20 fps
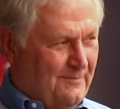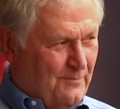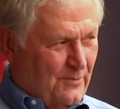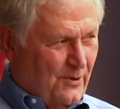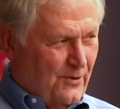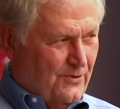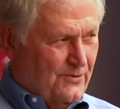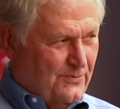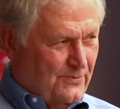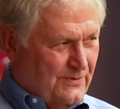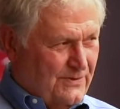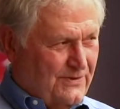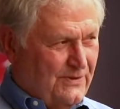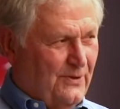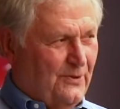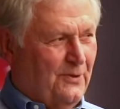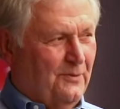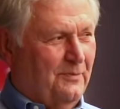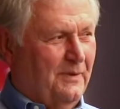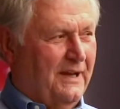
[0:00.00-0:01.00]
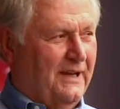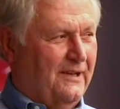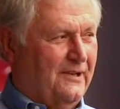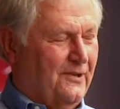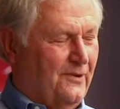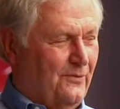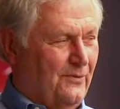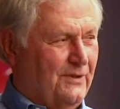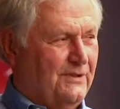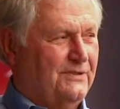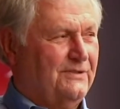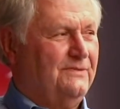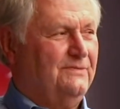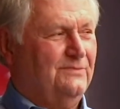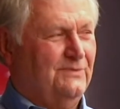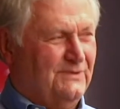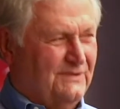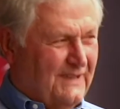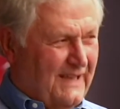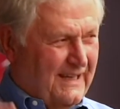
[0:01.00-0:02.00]
merged with Studebaker, which
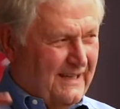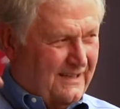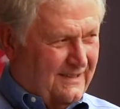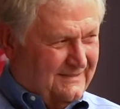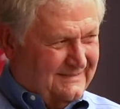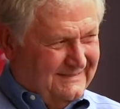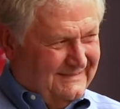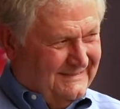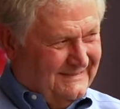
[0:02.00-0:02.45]
was like